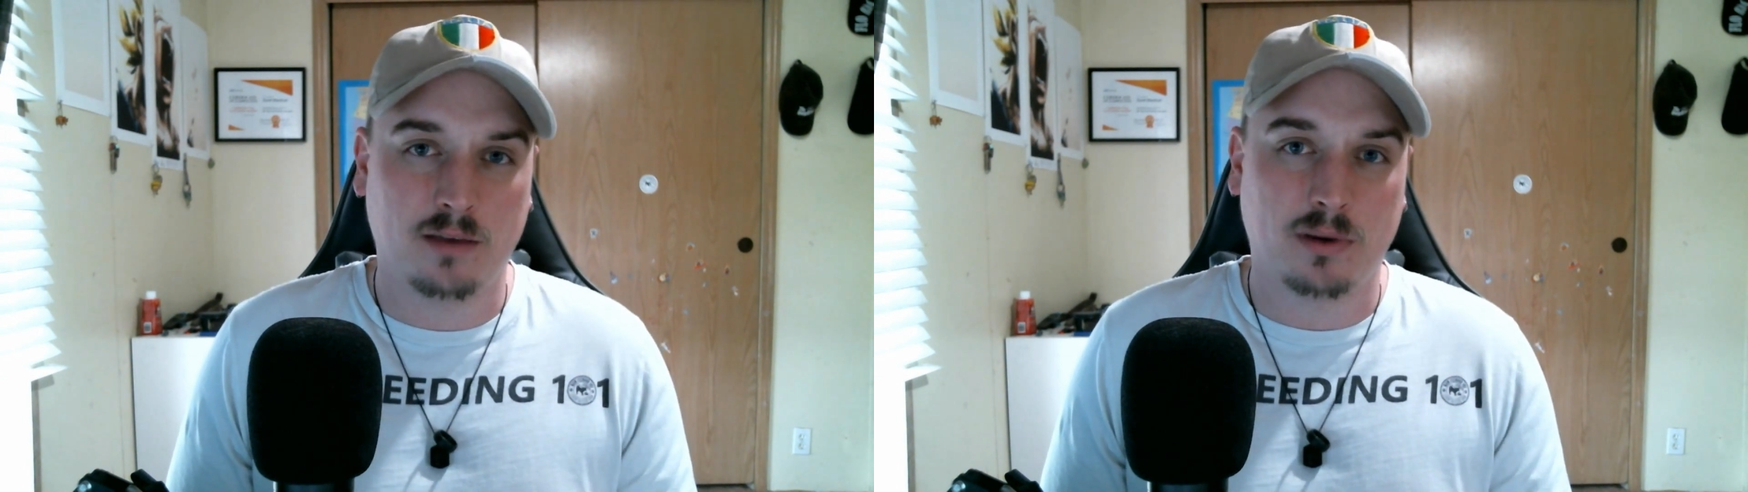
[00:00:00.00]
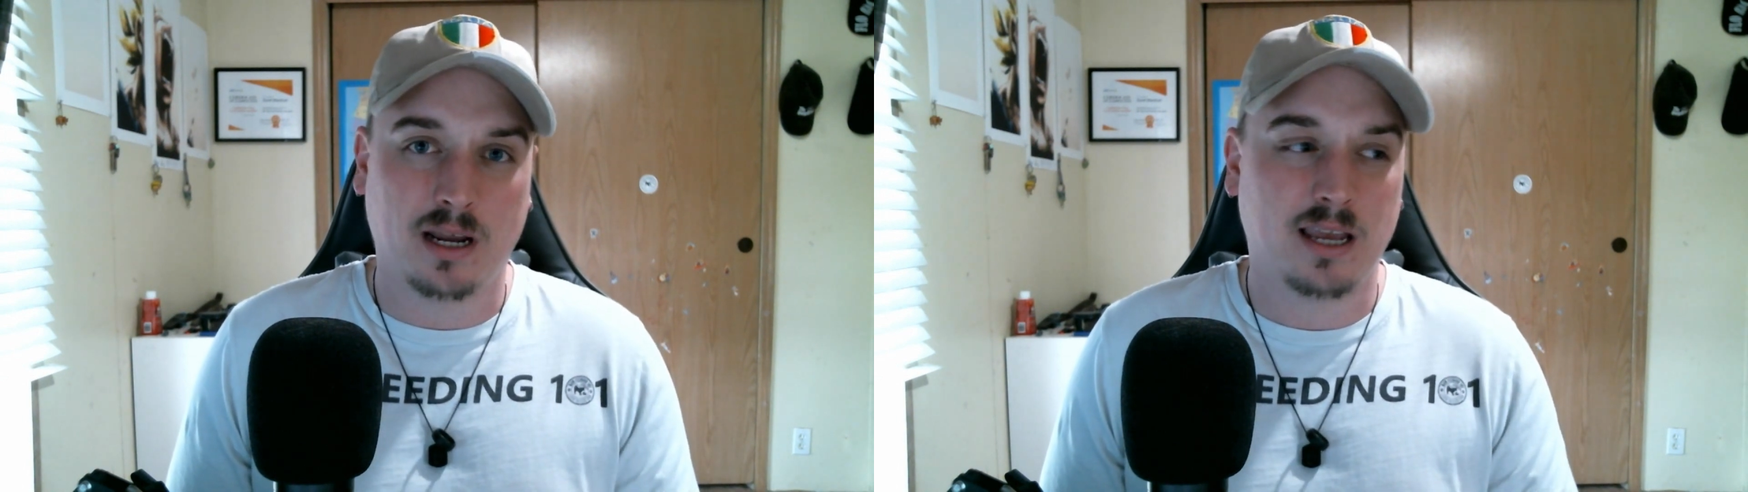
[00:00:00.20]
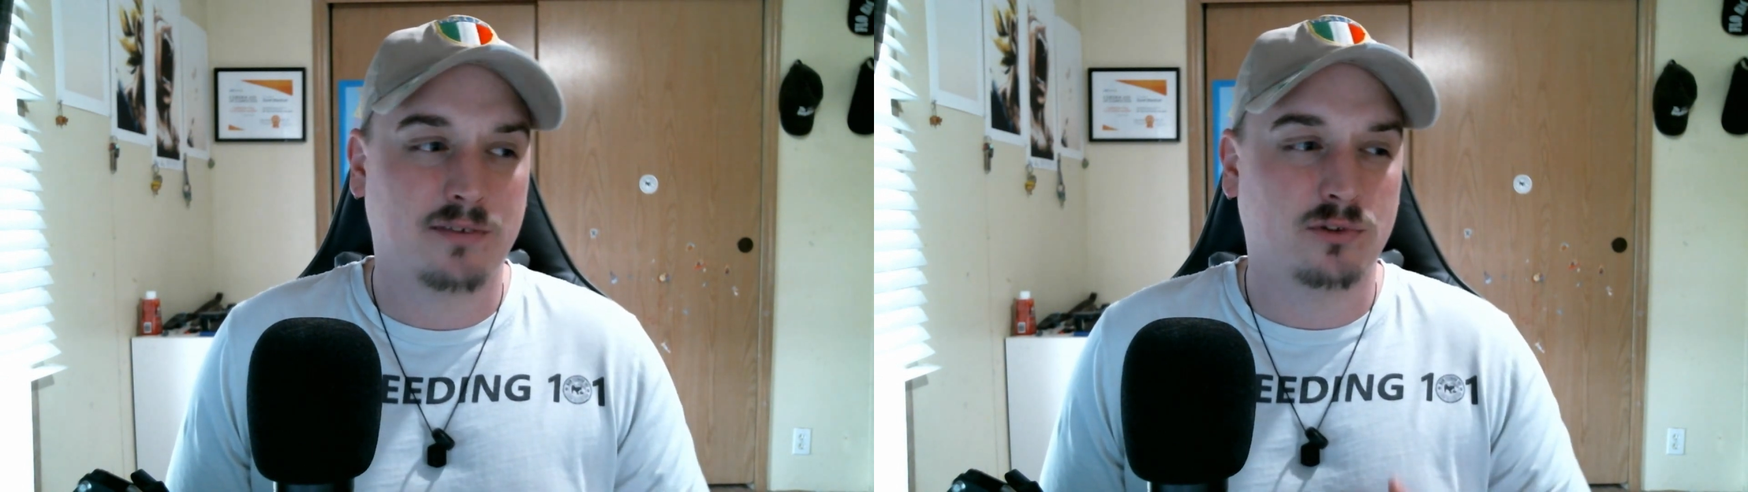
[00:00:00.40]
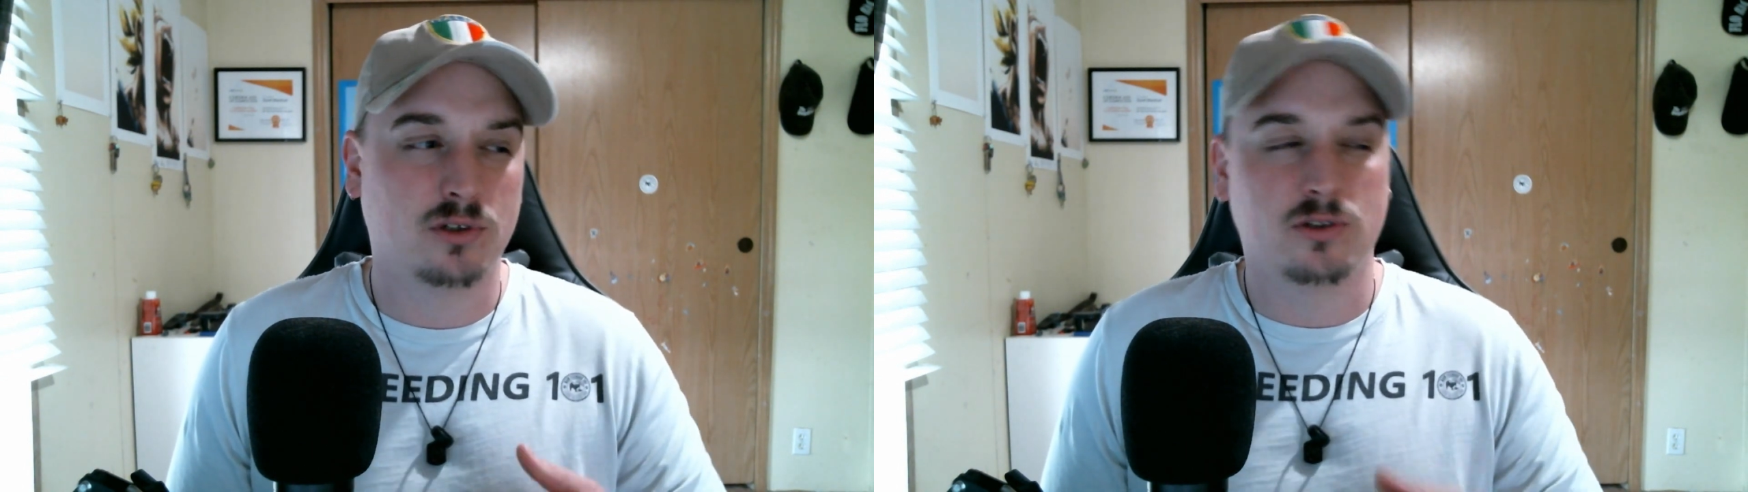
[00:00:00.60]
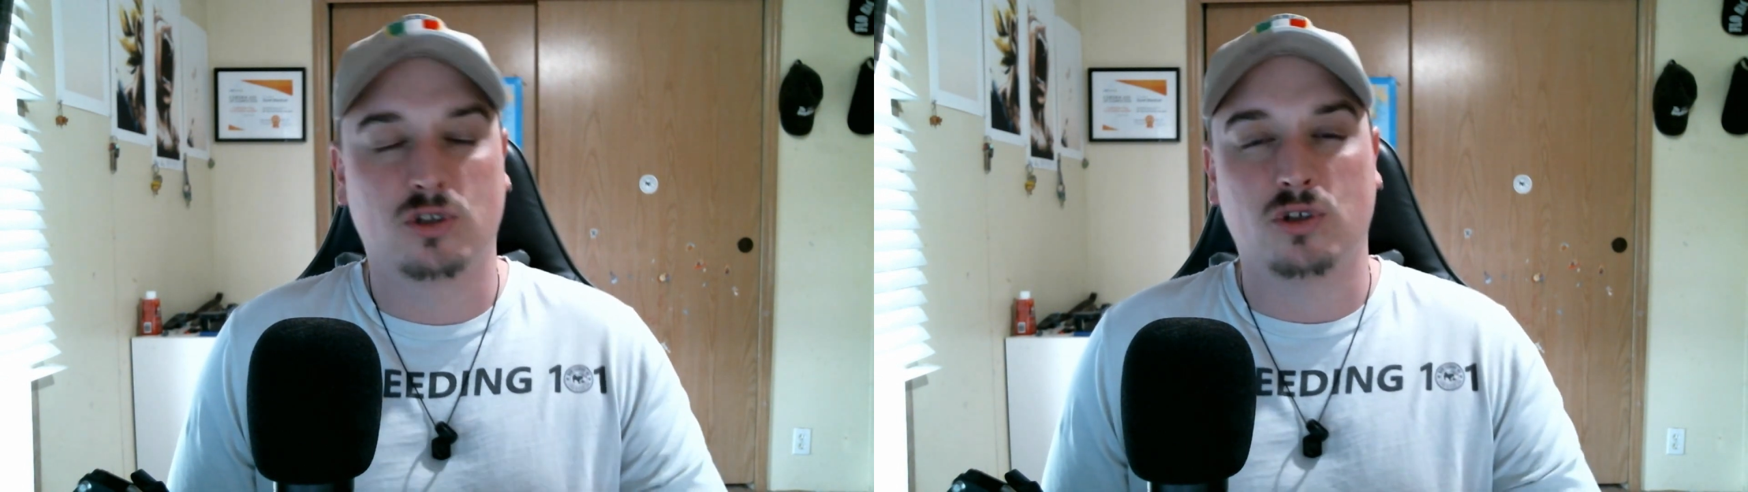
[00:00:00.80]
but I have
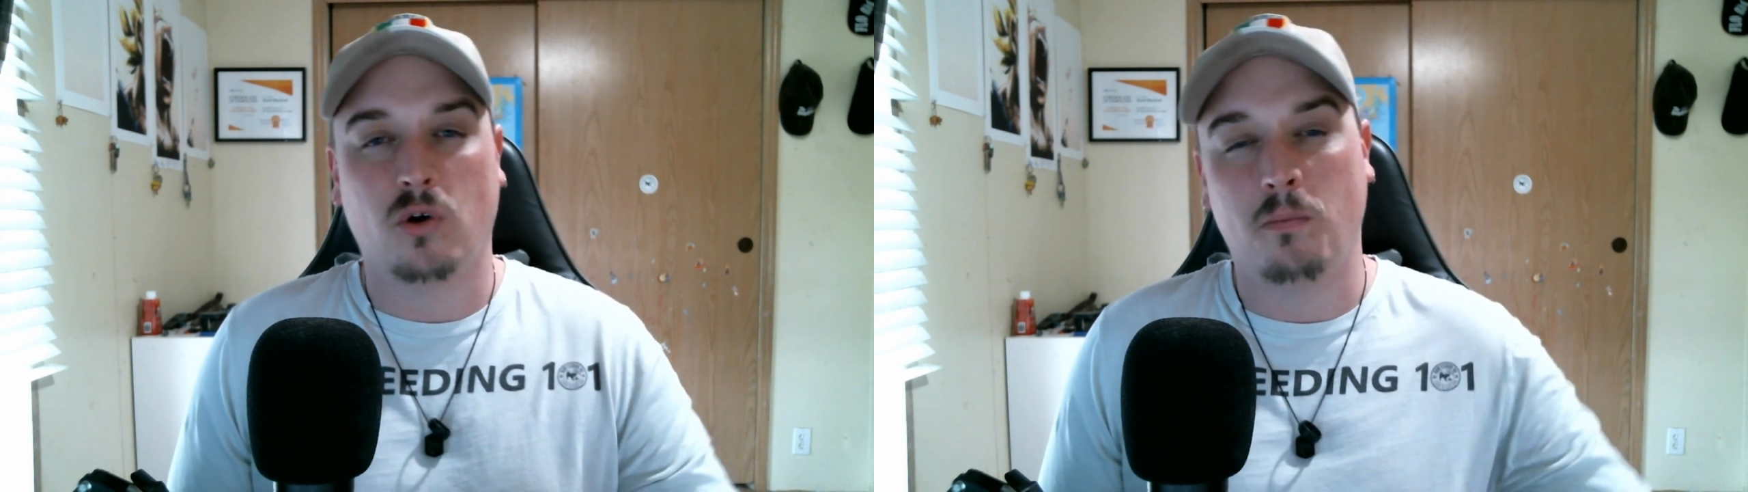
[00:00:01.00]
learned so